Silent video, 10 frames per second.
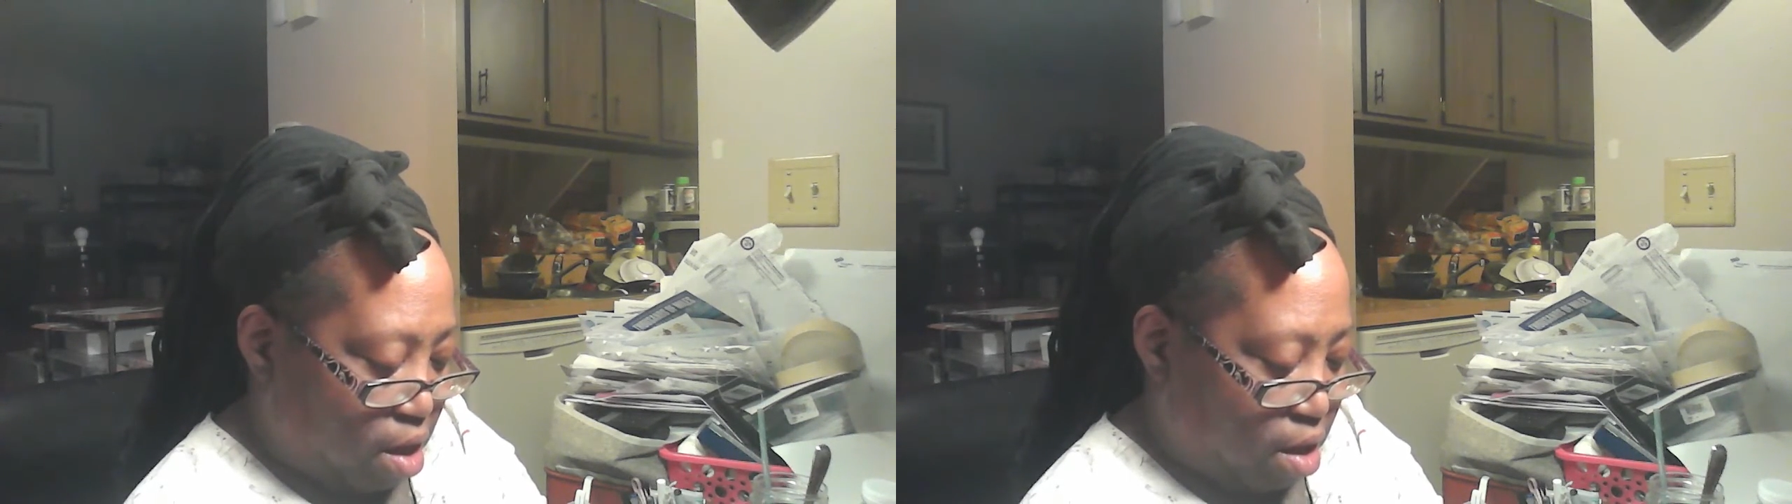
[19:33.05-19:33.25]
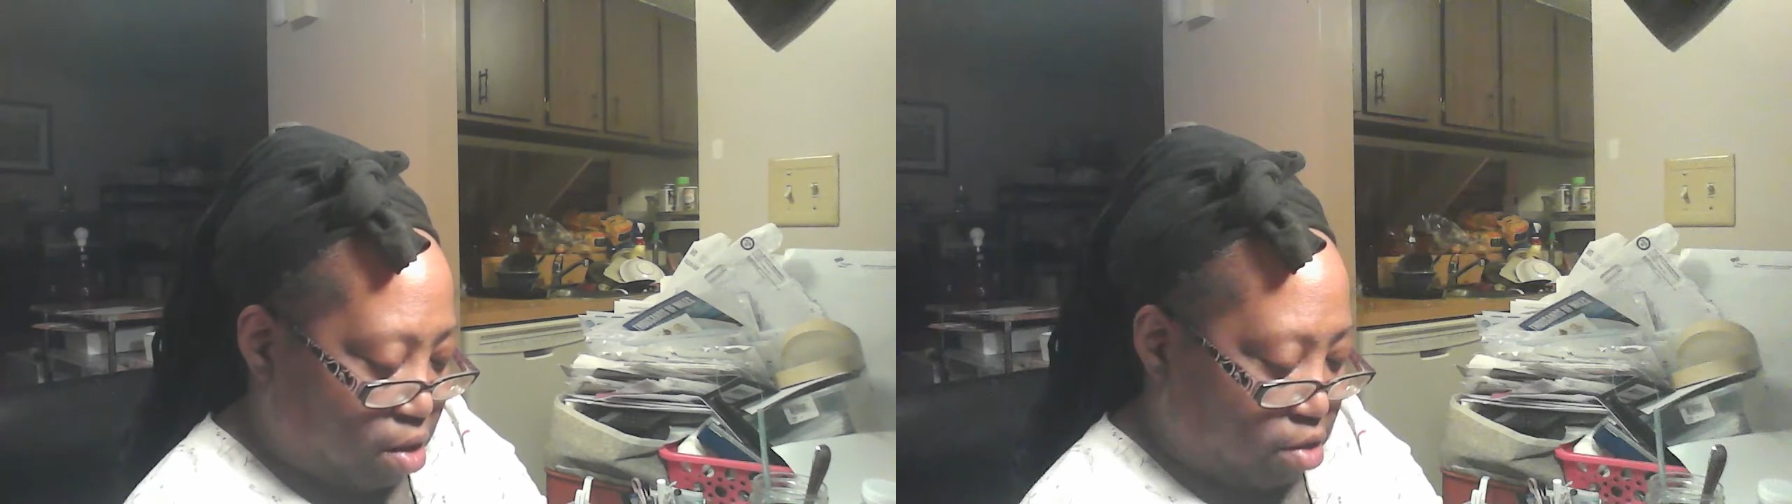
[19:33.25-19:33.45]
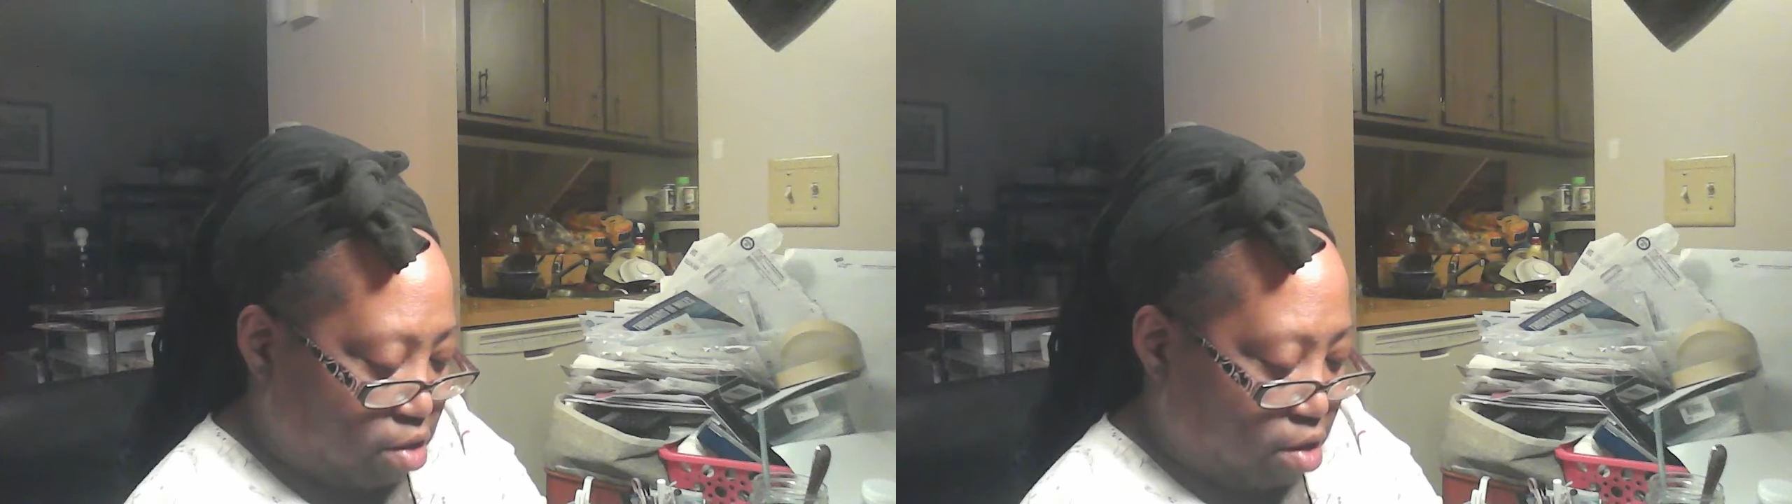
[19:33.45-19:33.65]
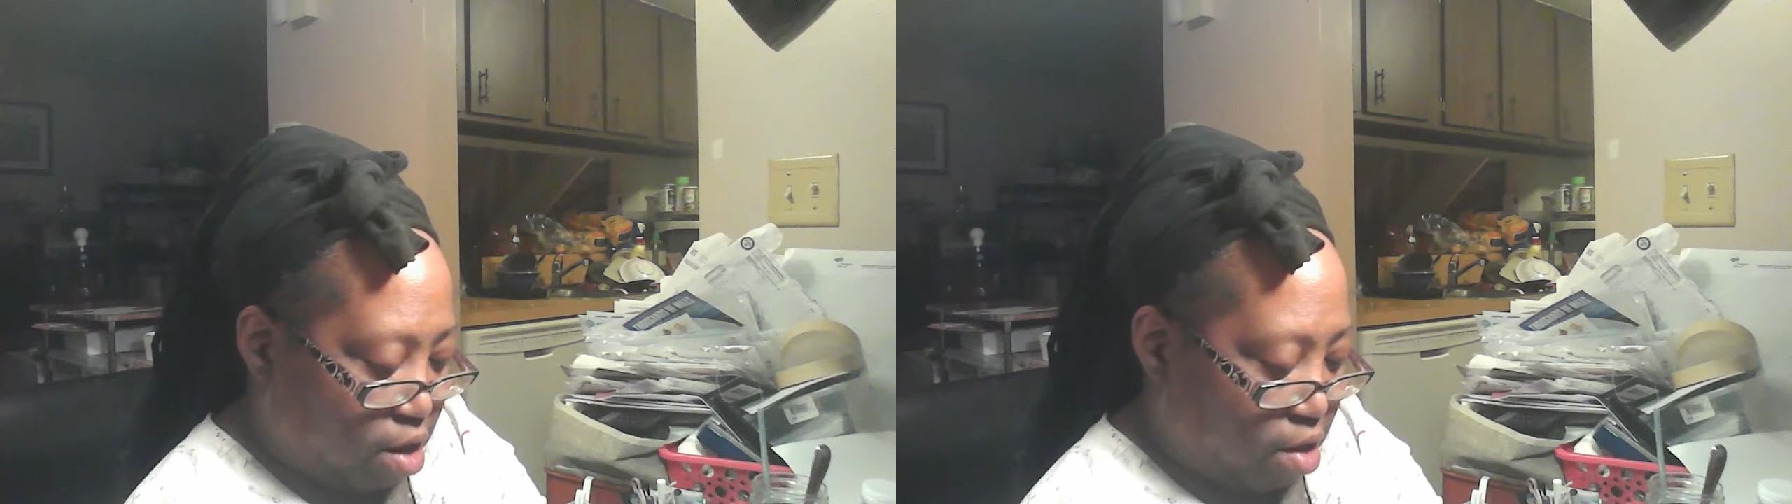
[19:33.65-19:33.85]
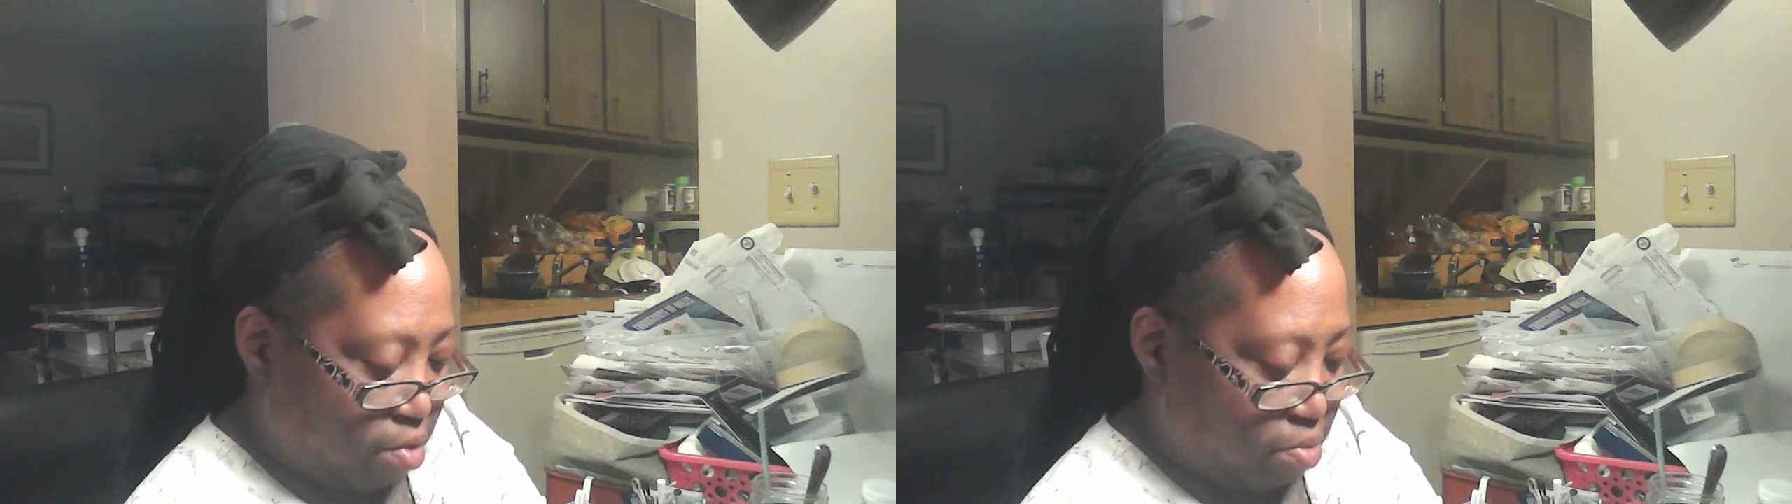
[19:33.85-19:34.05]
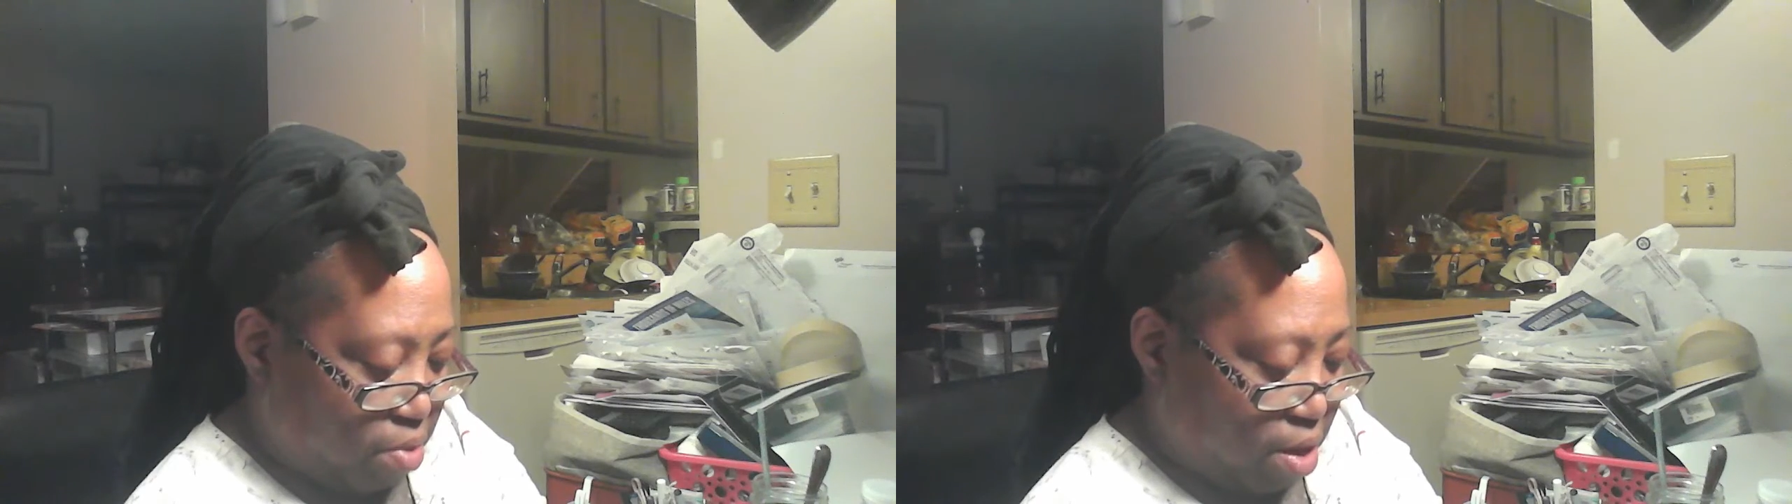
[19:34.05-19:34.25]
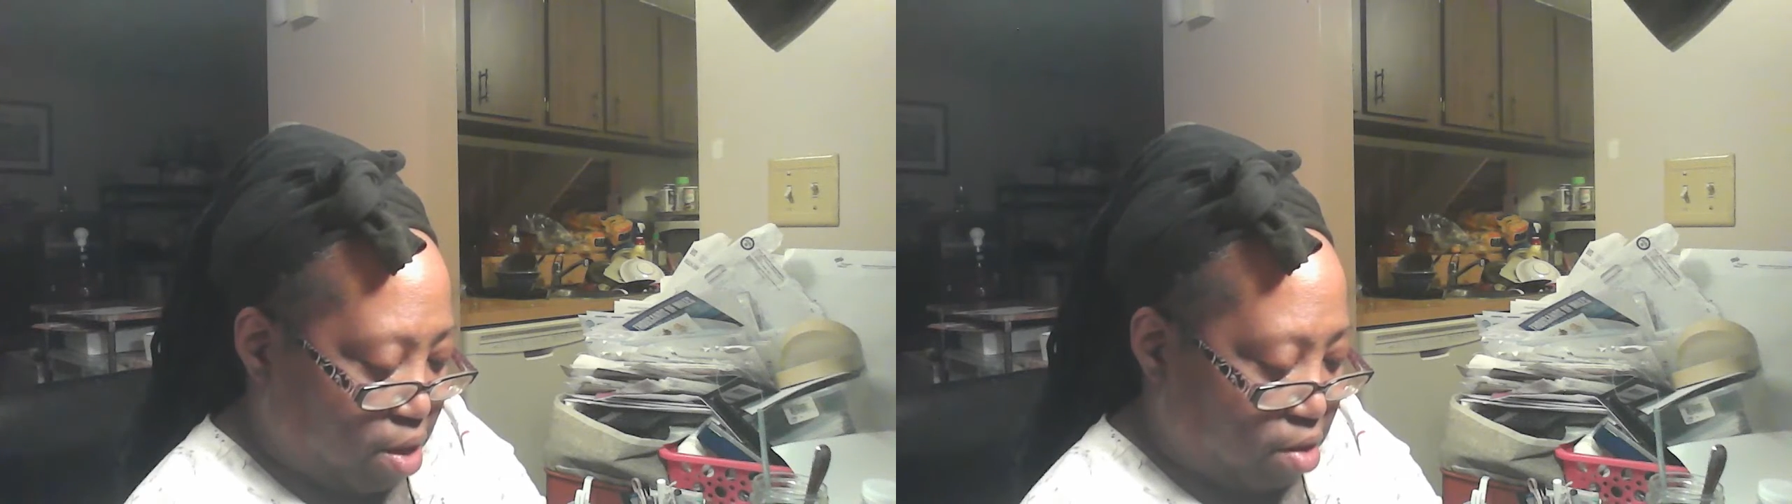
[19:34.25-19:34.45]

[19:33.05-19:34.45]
I started out being a